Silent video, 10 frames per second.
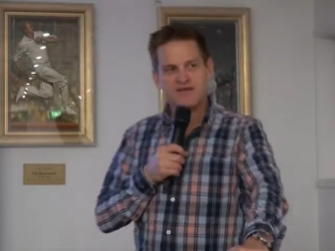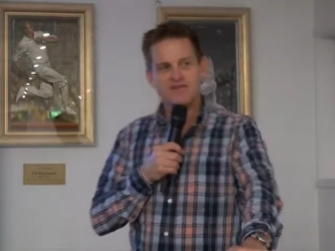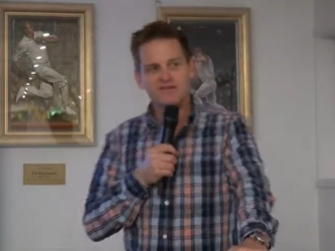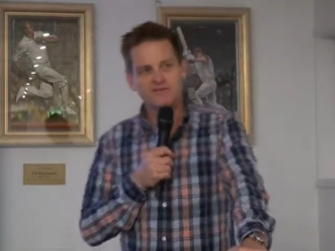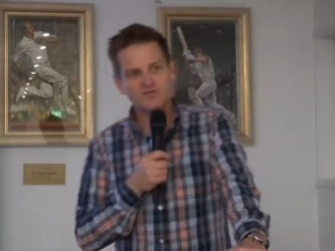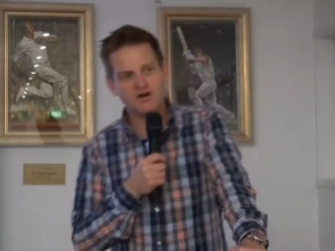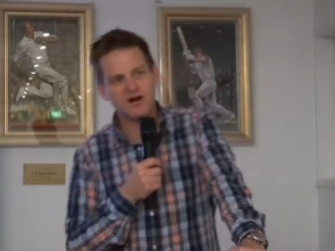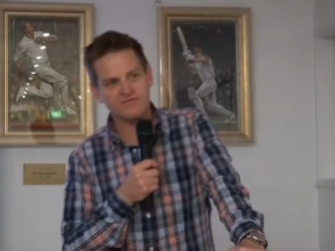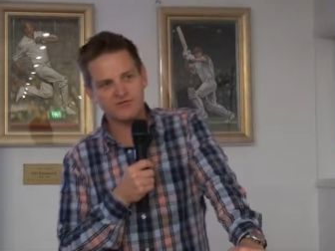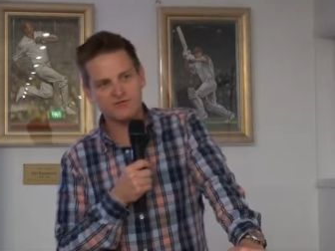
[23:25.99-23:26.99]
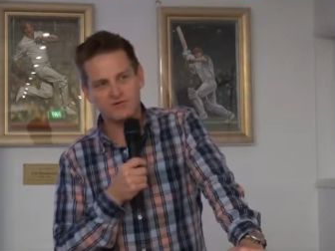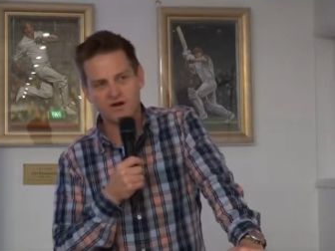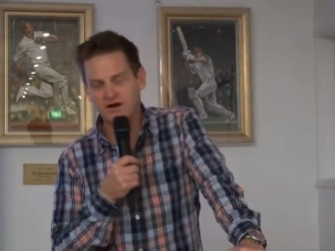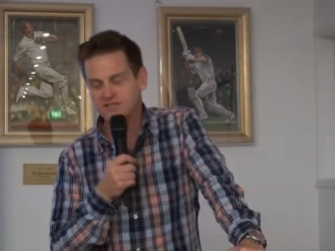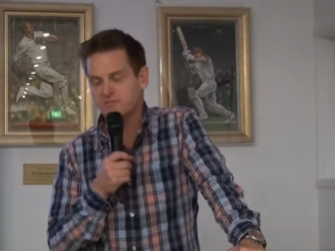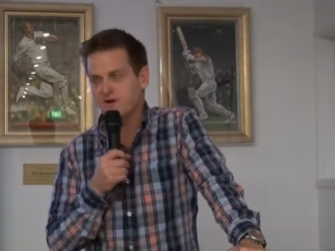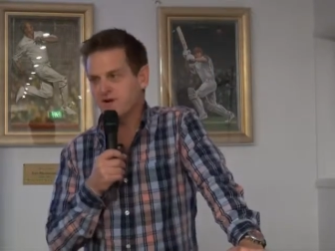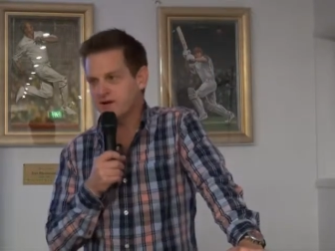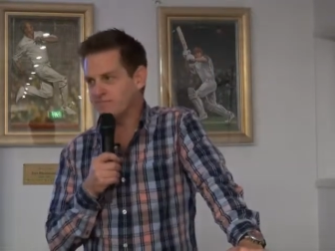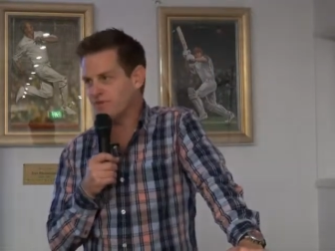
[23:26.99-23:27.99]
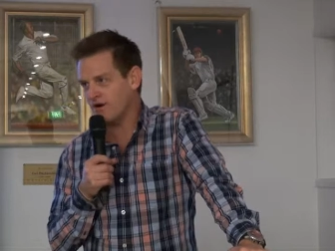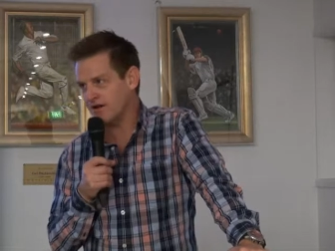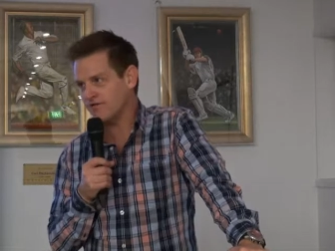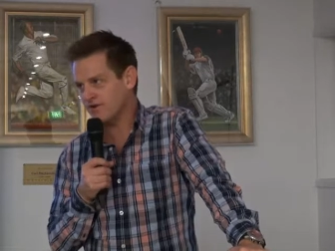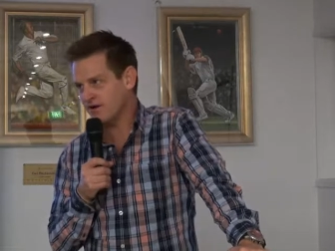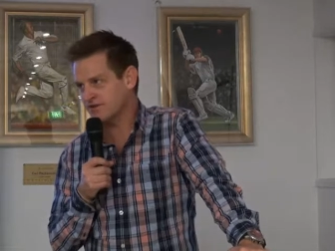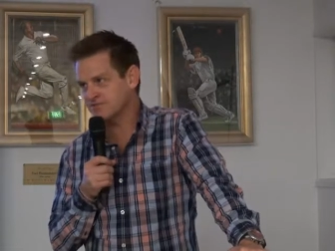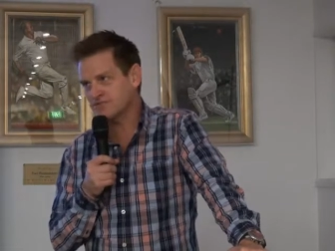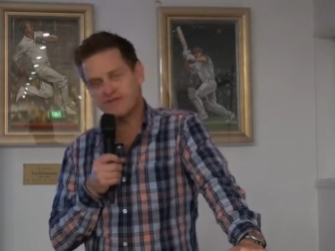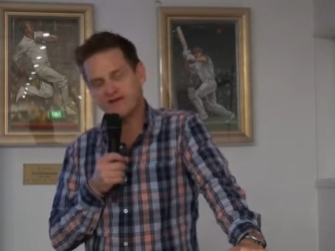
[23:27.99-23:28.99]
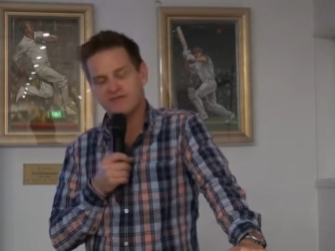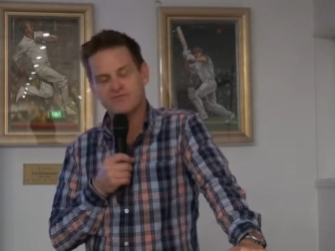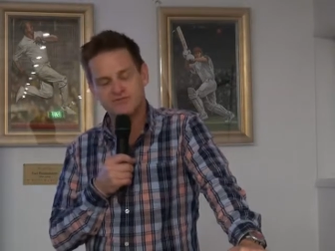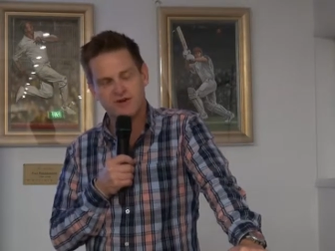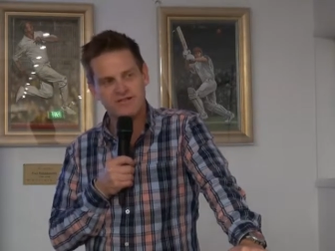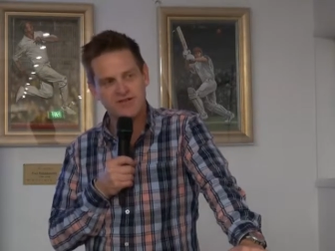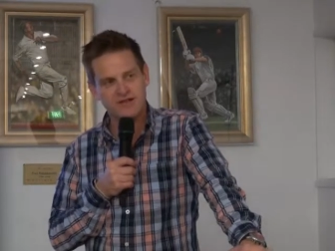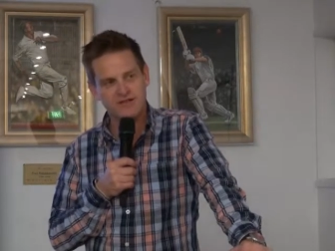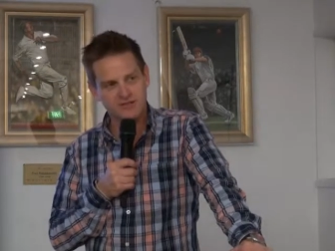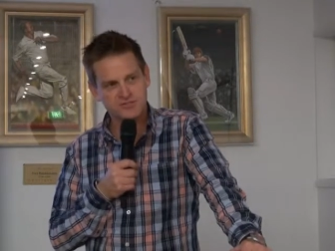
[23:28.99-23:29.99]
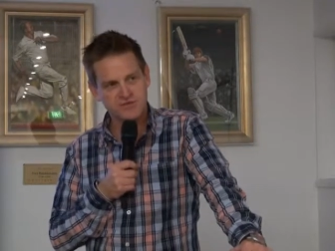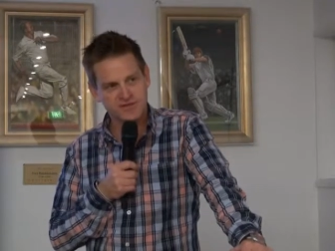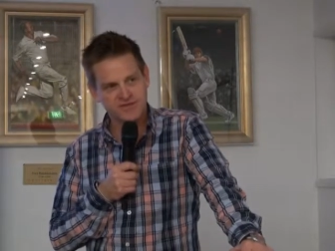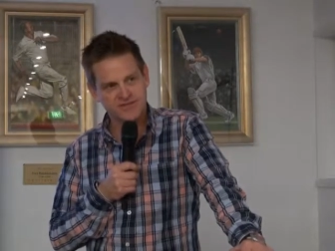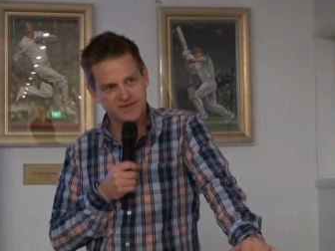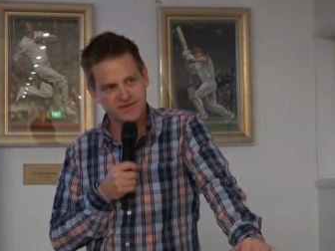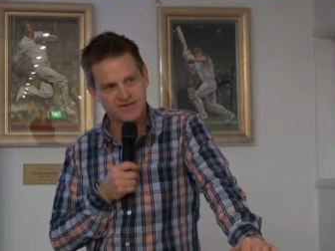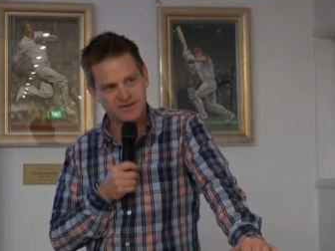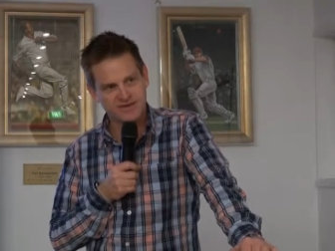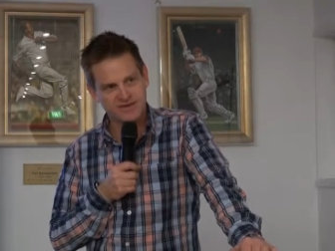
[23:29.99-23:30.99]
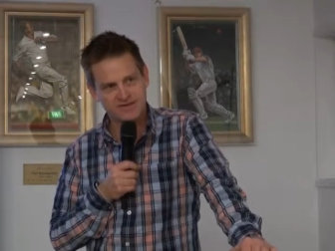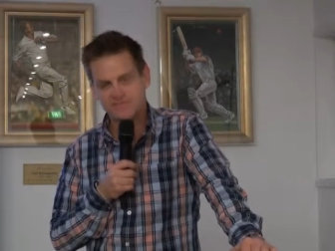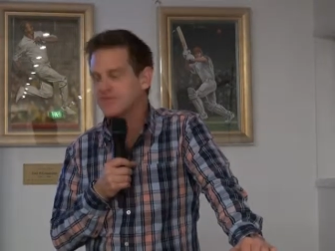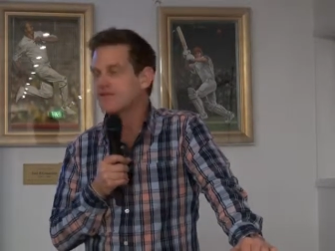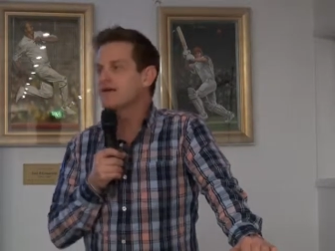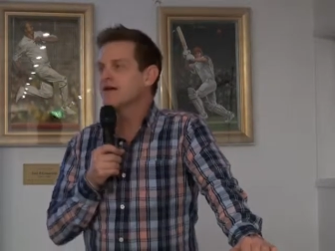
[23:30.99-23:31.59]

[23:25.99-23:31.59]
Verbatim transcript: And if you're a driver who drives behind bike riders, you don't have to drive that close. We know you're there, okay?